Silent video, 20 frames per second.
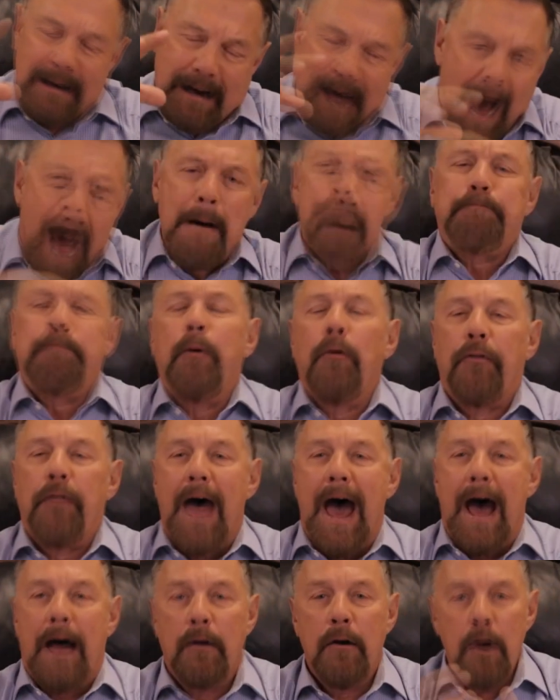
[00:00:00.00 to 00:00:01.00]
Couple
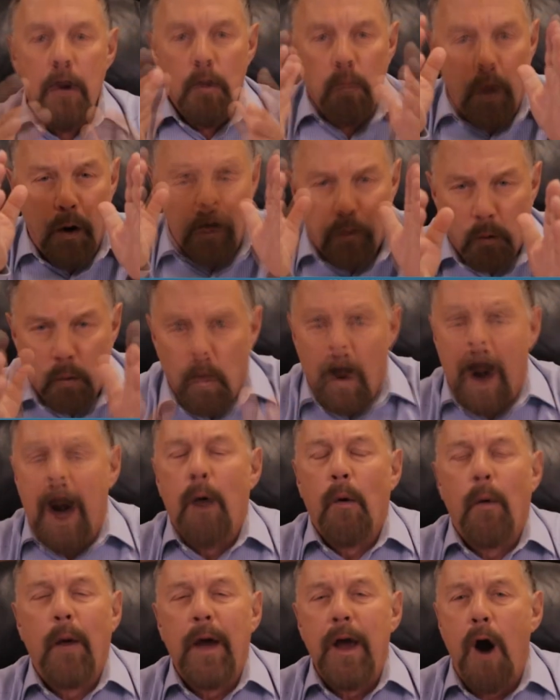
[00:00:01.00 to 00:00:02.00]
that with
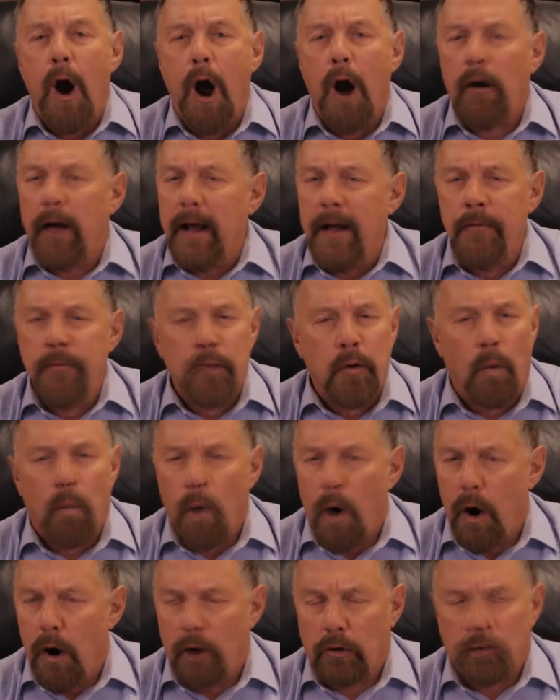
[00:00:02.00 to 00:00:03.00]
where we are in the
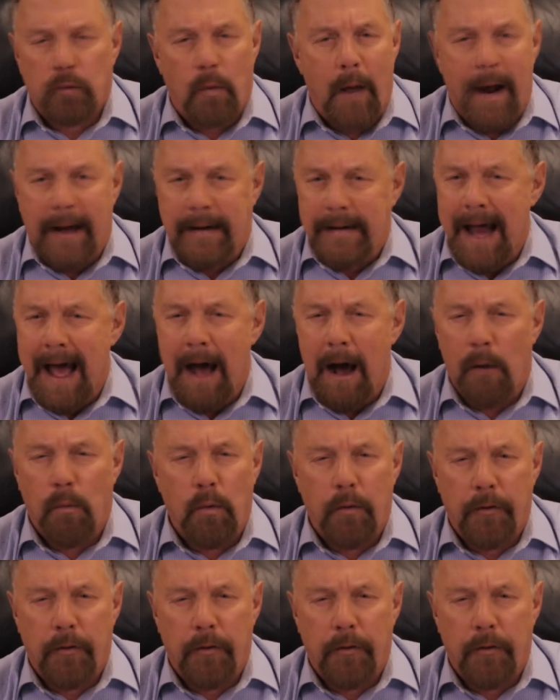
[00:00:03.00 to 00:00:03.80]
world right now,